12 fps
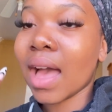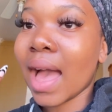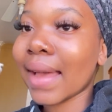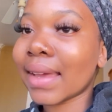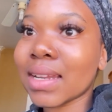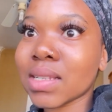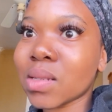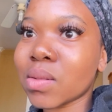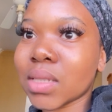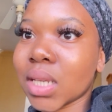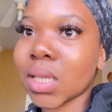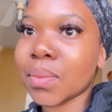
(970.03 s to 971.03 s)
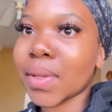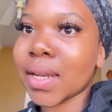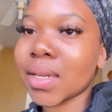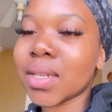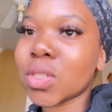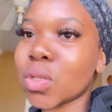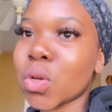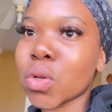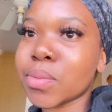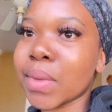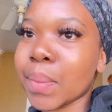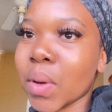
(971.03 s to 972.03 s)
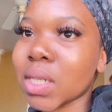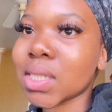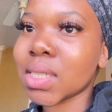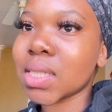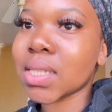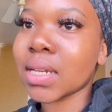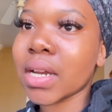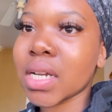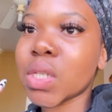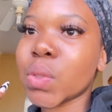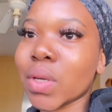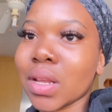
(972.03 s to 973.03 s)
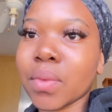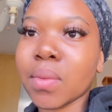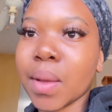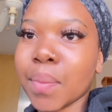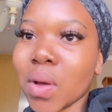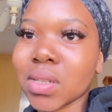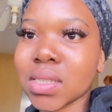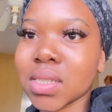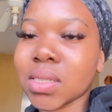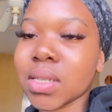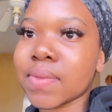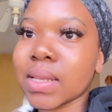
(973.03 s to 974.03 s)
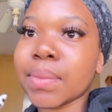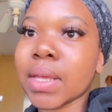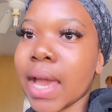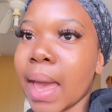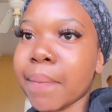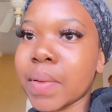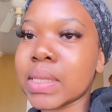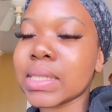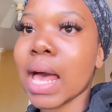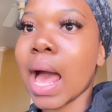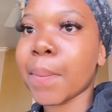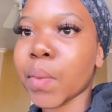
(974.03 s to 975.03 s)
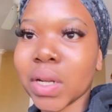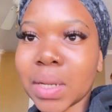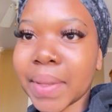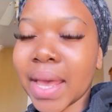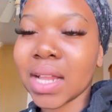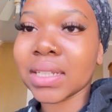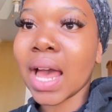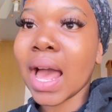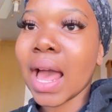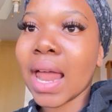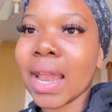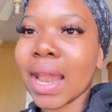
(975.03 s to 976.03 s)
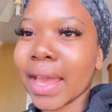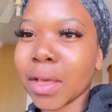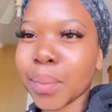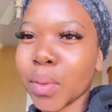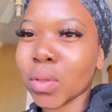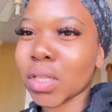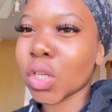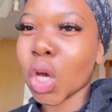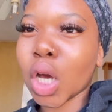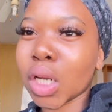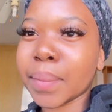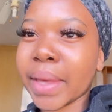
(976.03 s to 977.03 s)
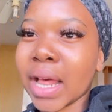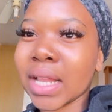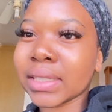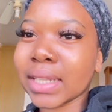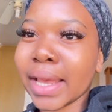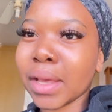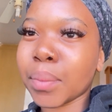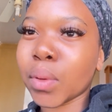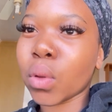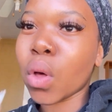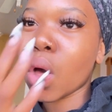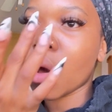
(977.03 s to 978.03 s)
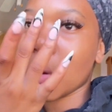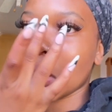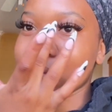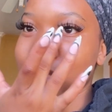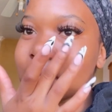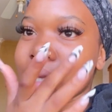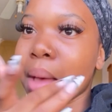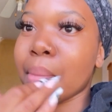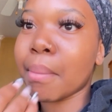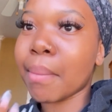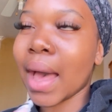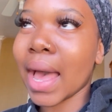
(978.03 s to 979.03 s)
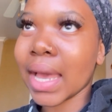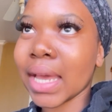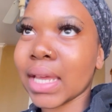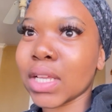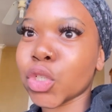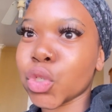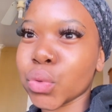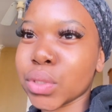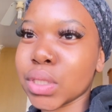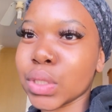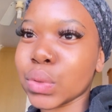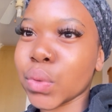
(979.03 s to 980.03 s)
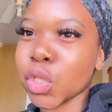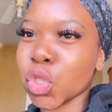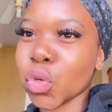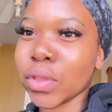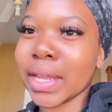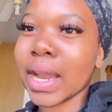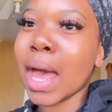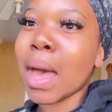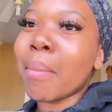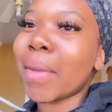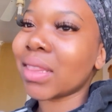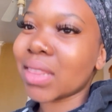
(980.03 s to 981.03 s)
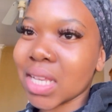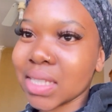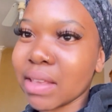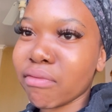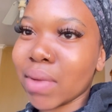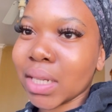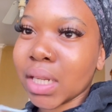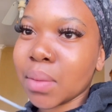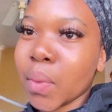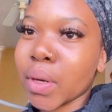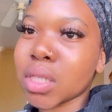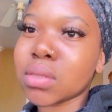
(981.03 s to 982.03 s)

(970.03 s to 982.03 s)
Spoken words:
I cannot sell a tape and I need to close my boxes and I need to label my boxes. If something happens, I'm gonna be held liable. They're not gonna be held liable because it's my duty to ensure that my things have my name on it.